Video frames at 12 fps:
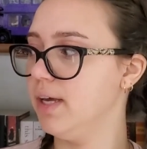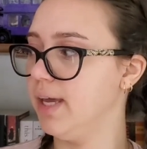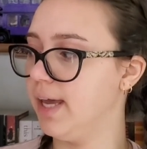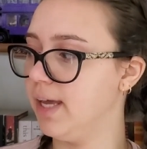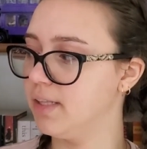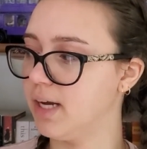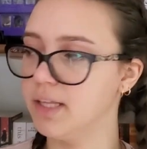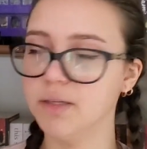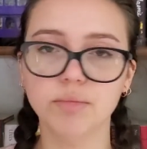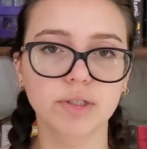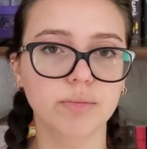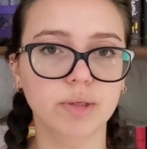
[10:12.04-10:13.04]
And Anna
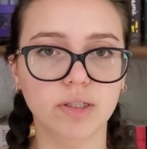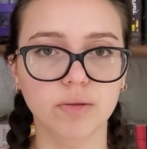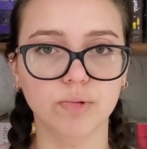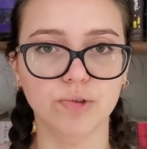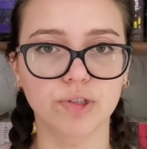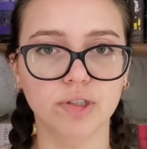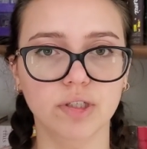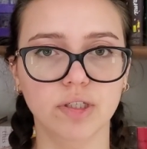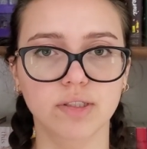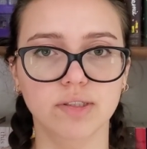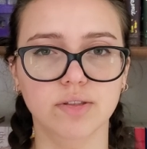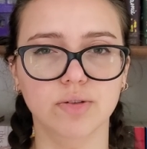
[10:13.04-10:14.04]
Marie McLemore
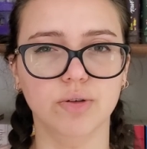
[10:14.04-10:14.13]
is